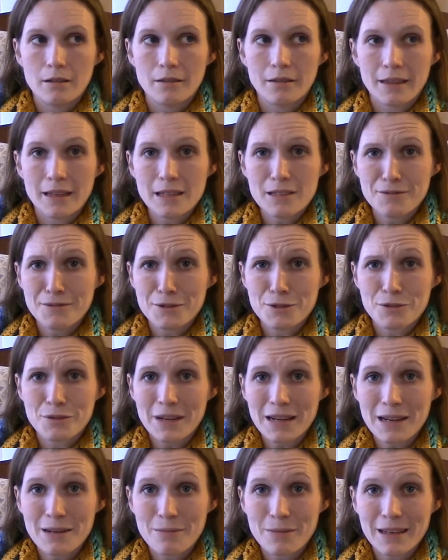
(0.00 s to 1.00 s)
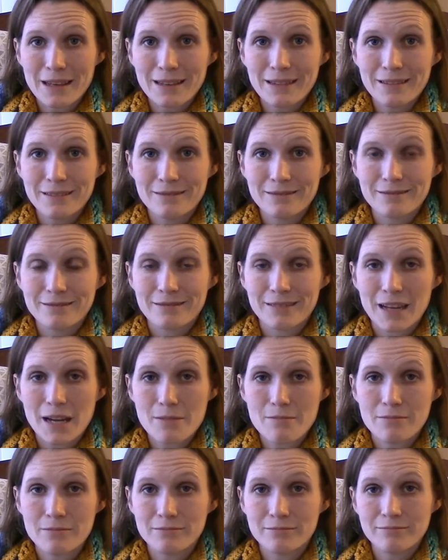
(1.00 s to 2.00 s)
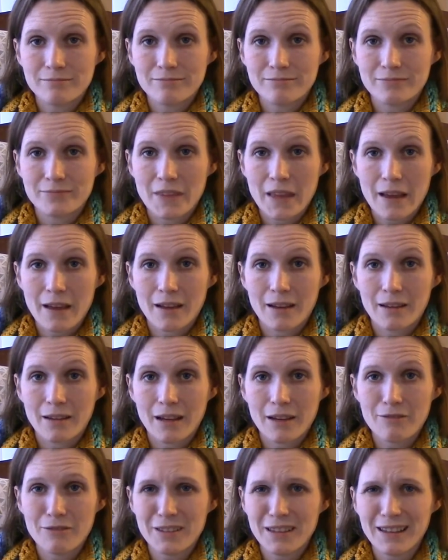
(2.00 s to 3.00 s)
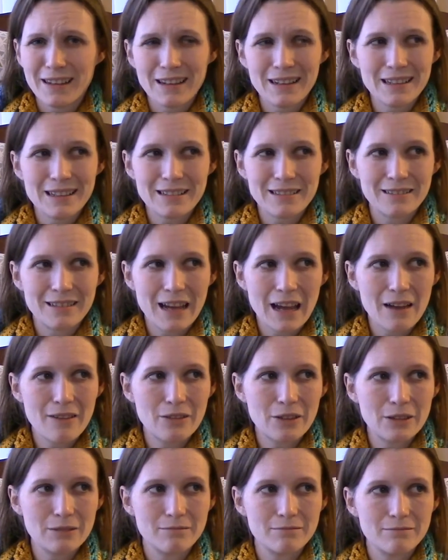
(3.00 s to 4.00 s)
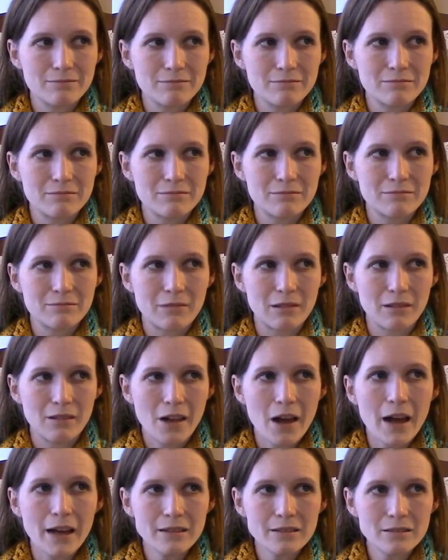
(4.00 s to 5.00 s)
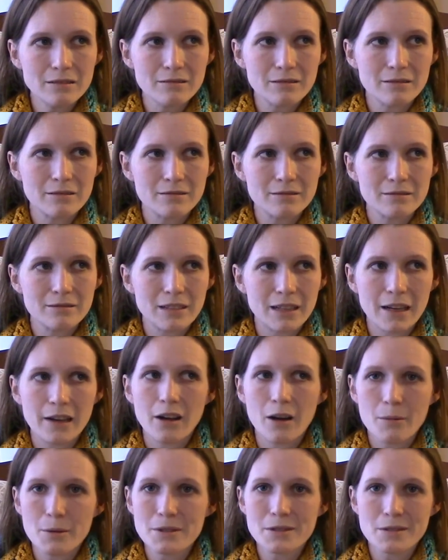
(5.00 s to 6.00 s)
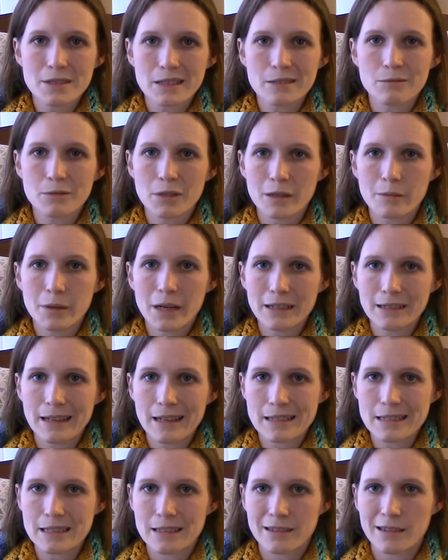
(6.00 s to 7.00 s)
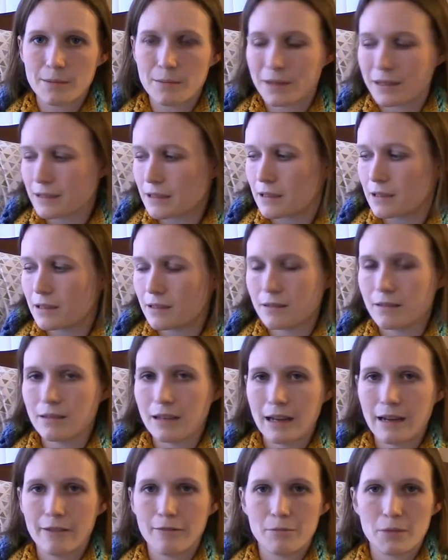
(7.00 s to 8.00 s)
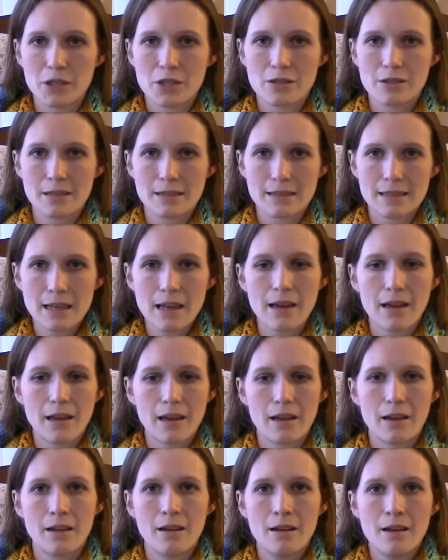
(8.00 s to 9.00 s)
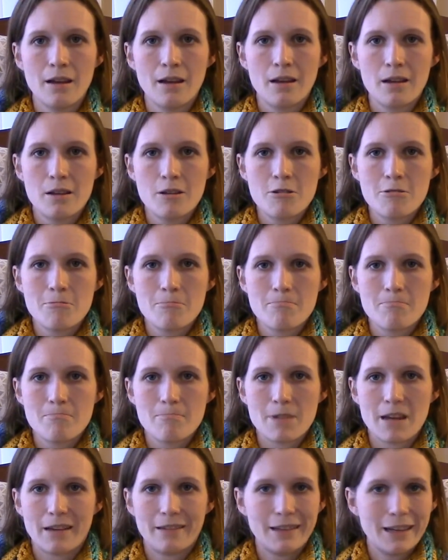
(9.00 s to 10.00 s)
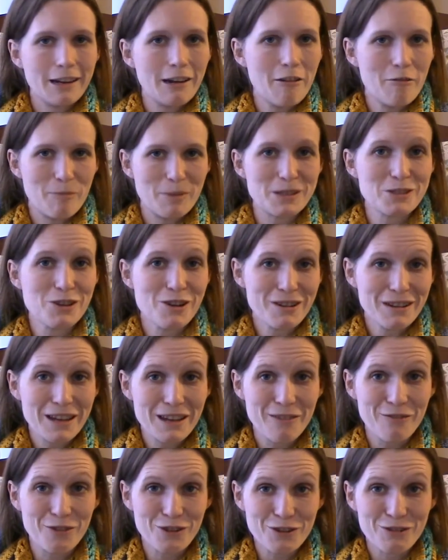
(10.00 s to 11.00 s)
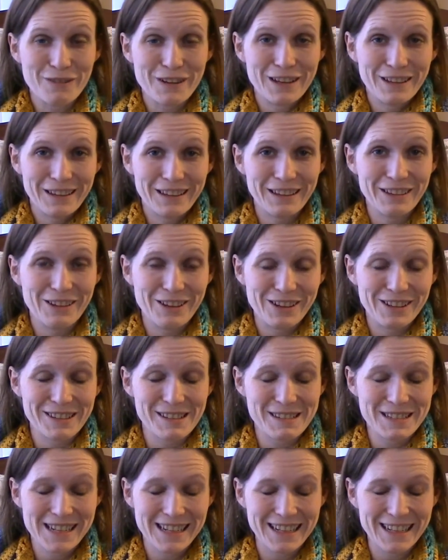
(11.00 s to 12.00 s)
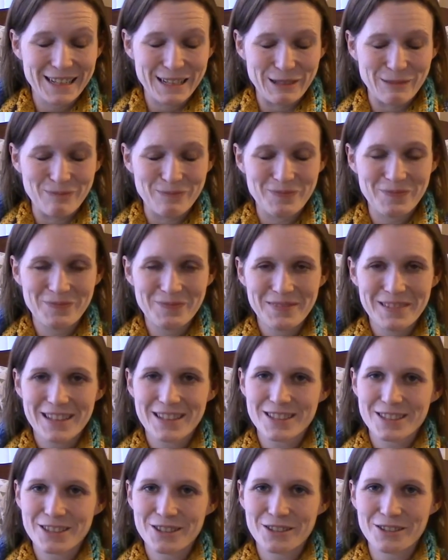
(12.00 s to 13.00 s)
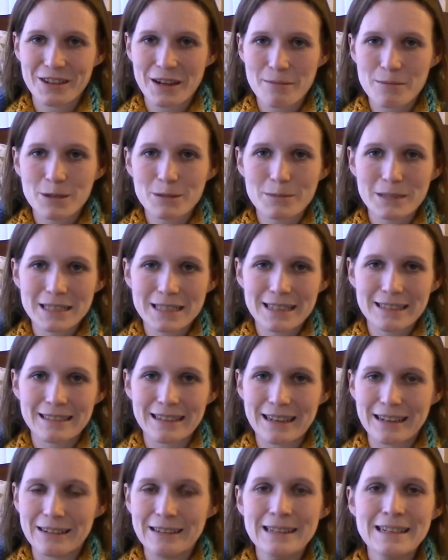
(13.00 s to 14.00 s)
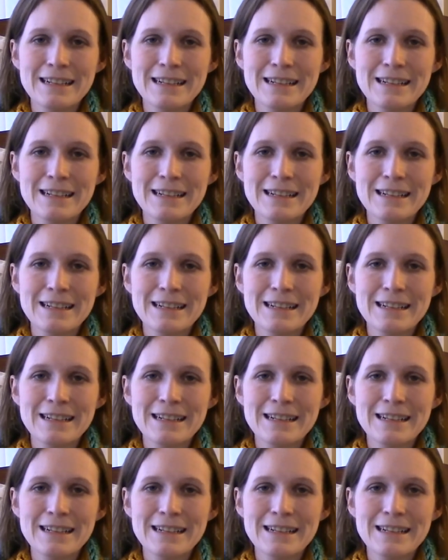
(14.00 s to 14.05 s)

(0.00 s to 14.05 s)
thanks for joining me. I feel like I didn't have a lot. I almost didn't want to podcast today because I didn't have much to say, and yet I've been talking for a really long time. So I'm going to be done now.